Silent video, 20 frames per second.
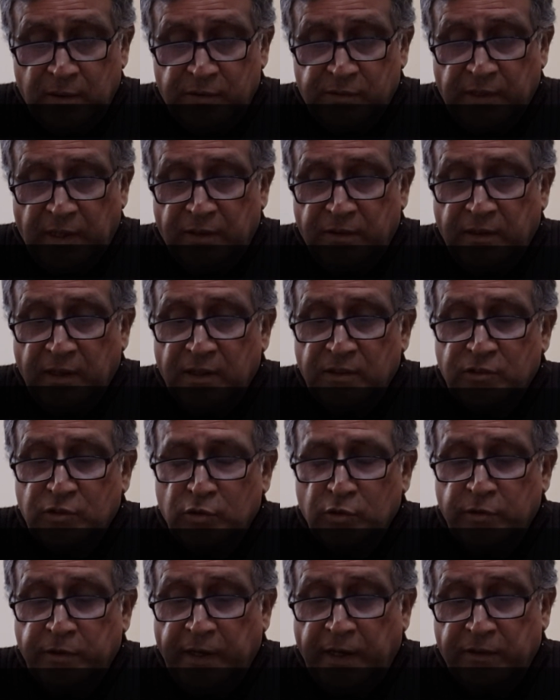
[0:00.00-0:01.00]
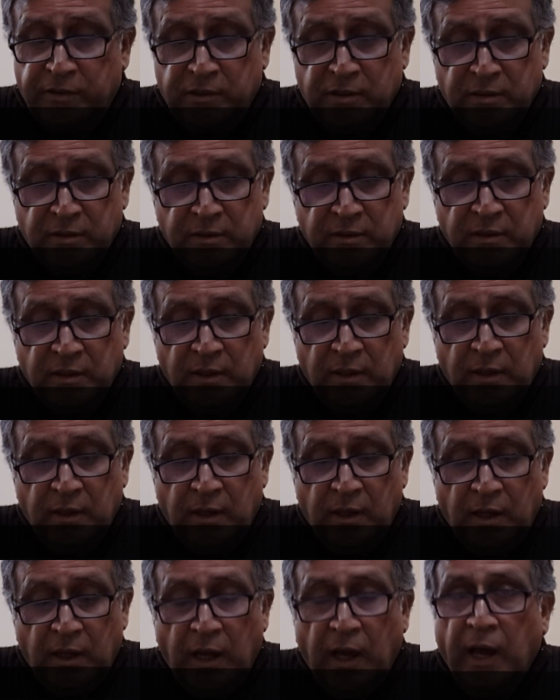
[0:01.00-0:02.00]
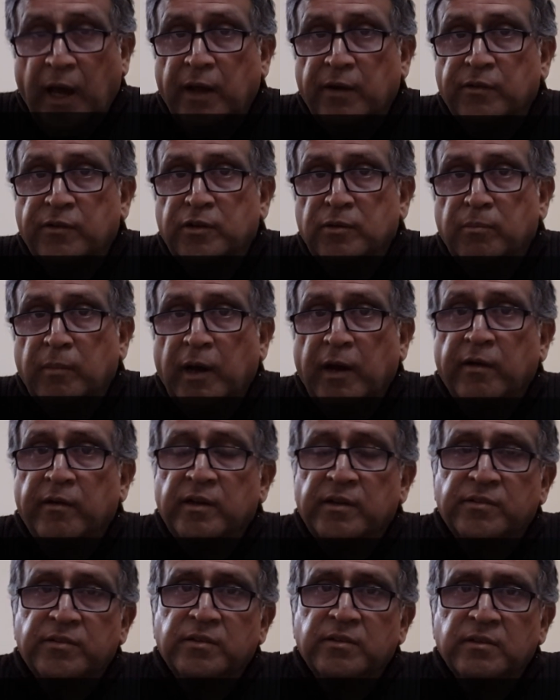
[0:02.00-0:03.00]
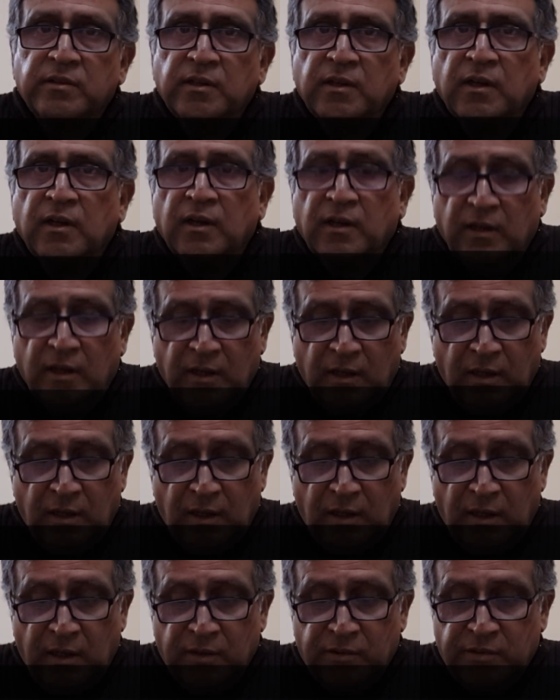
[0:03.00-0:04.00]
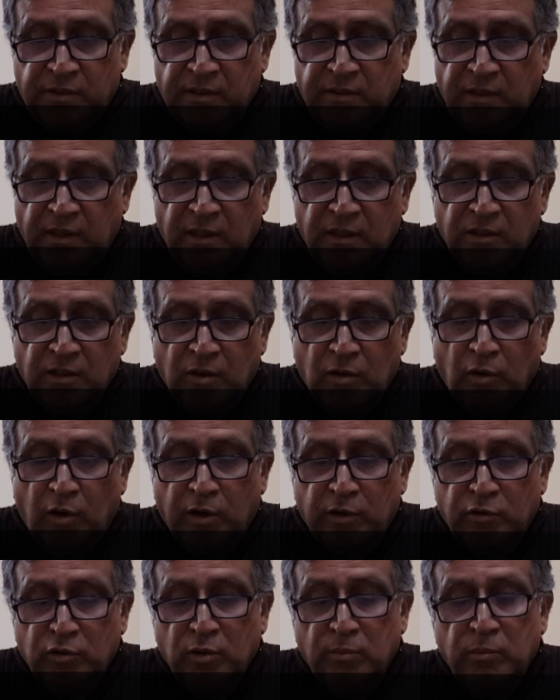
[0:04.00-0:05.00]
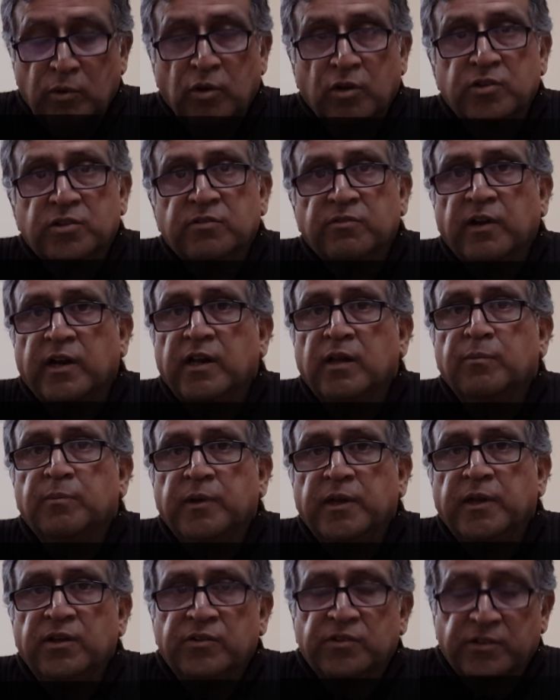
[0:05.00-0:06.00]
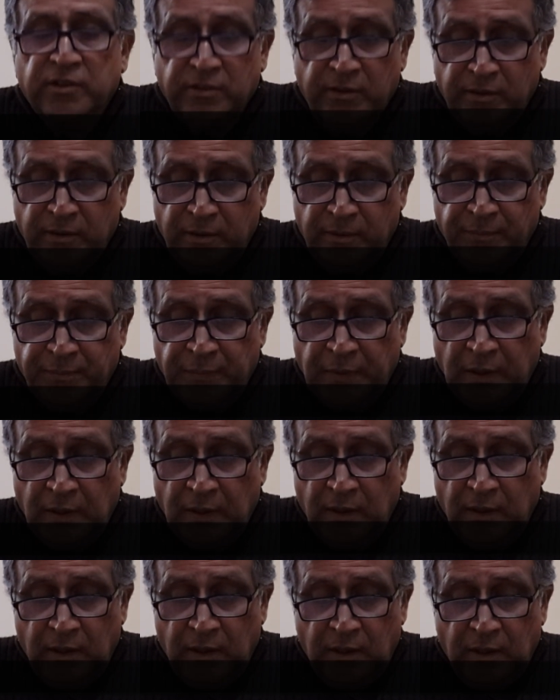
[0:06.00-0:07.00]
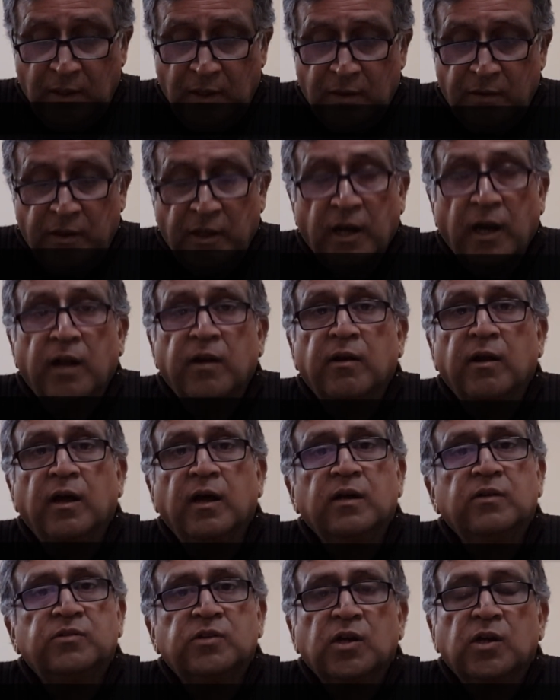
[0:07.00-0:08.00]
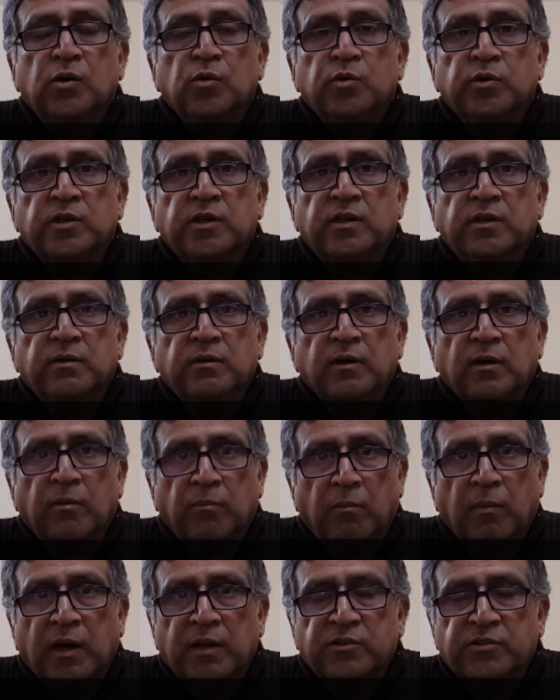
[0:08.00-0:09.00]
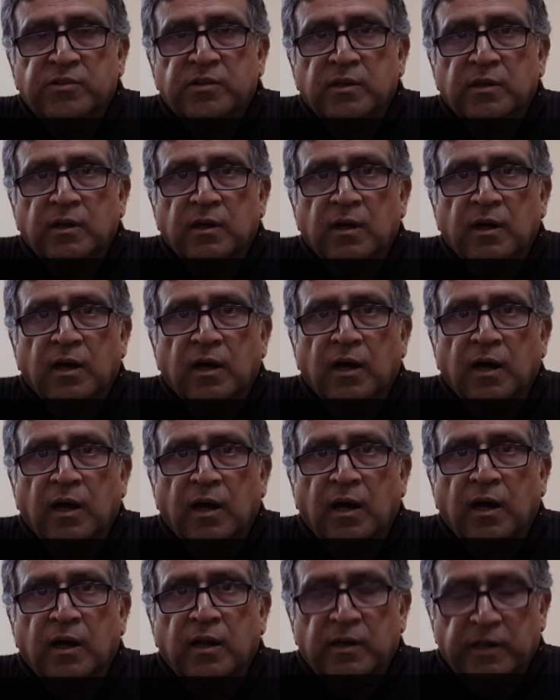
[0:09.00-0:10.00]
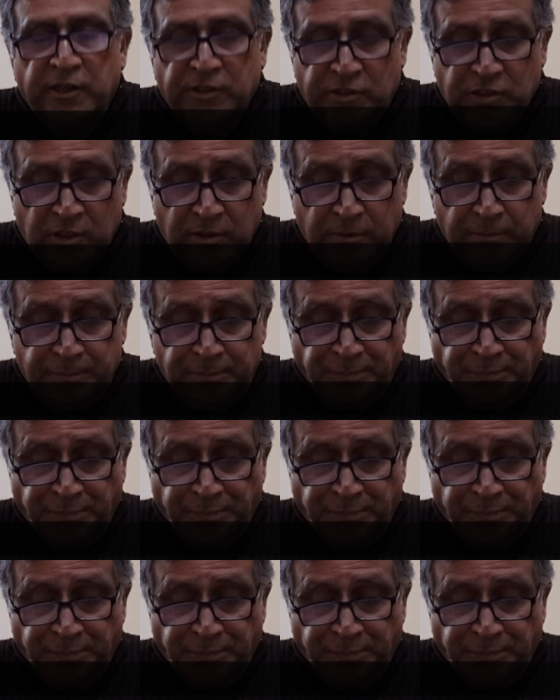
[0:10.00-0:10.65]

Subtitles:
sentenced to death, and Demaris, sitting in the courtroom, looks very pleased. They are executed months later.